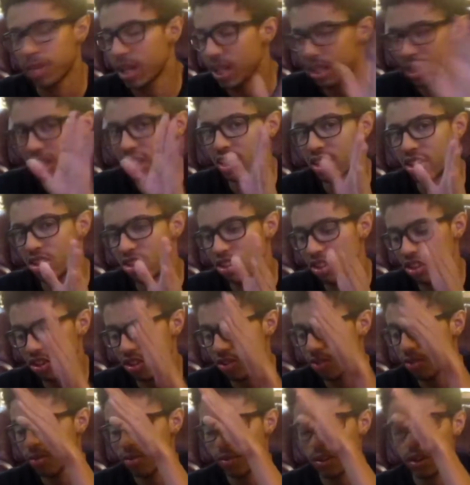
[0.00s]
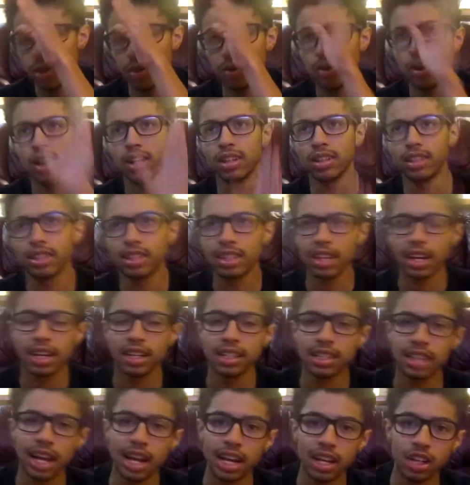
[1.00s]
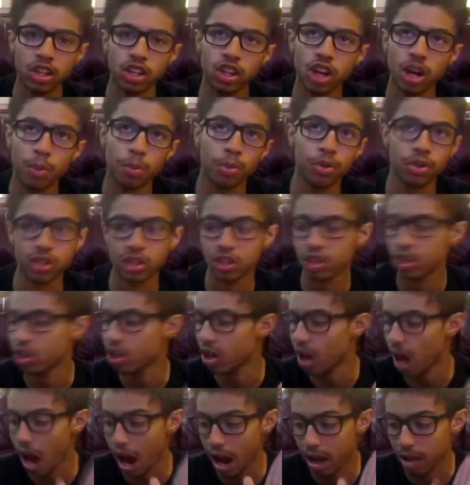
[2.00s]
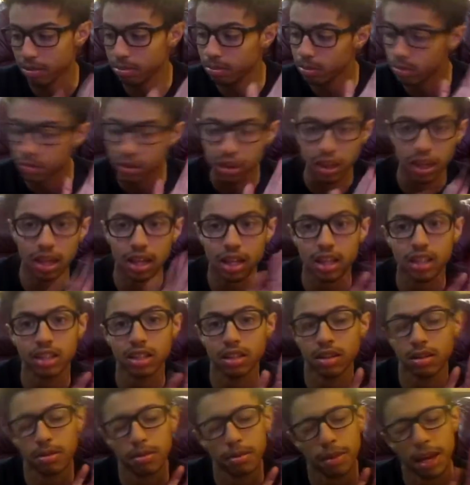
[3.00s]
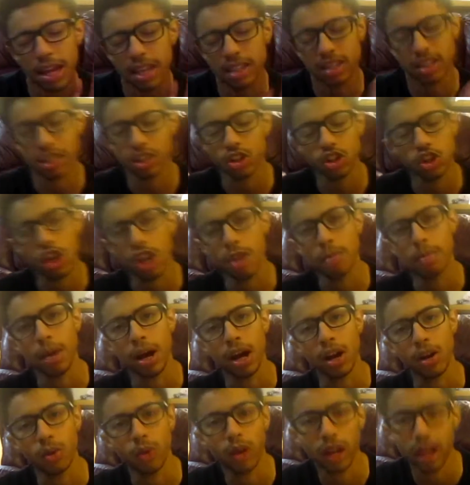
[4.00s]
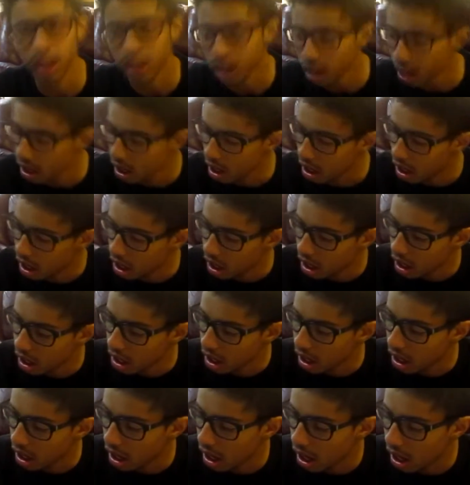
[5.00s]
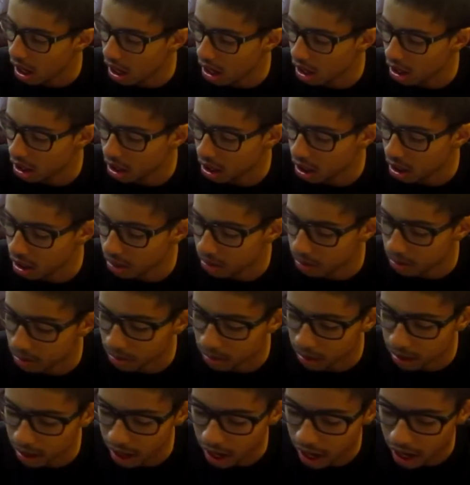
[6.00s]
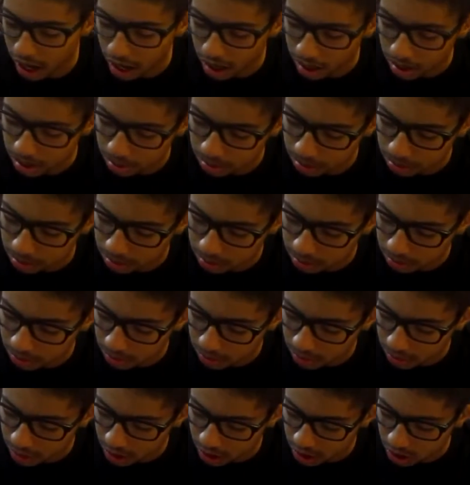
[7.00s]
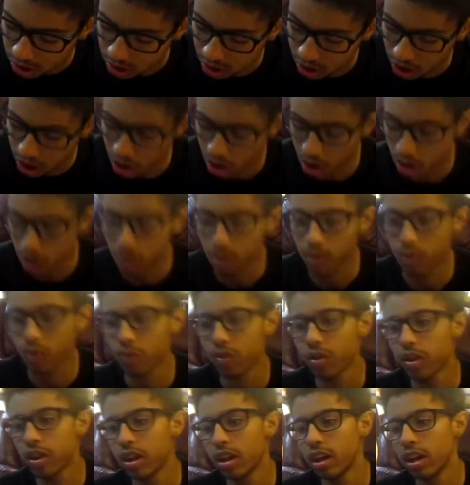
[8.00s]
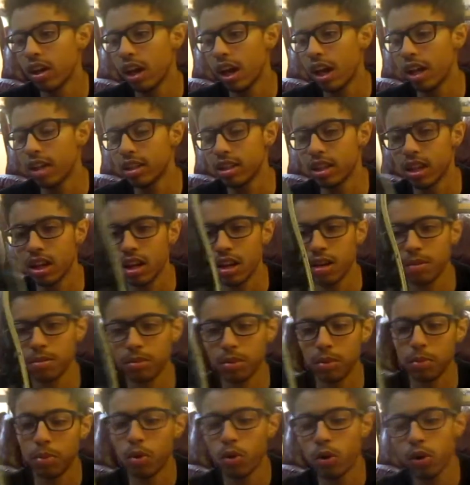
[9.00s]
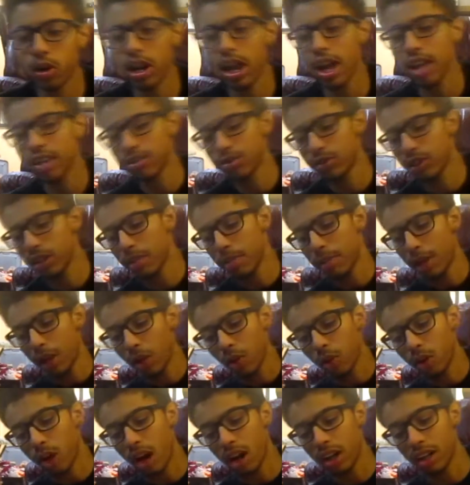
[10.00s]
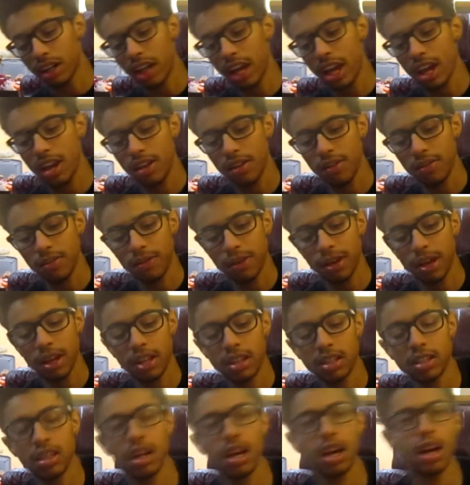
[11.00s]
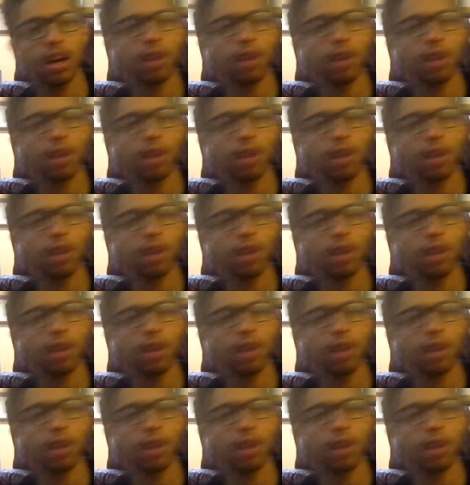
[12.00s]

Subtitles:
this is just a review on size 8 shape, which I think is an amazing shape, by the way. And yeah, so. It's the board has a really mellow concave. It's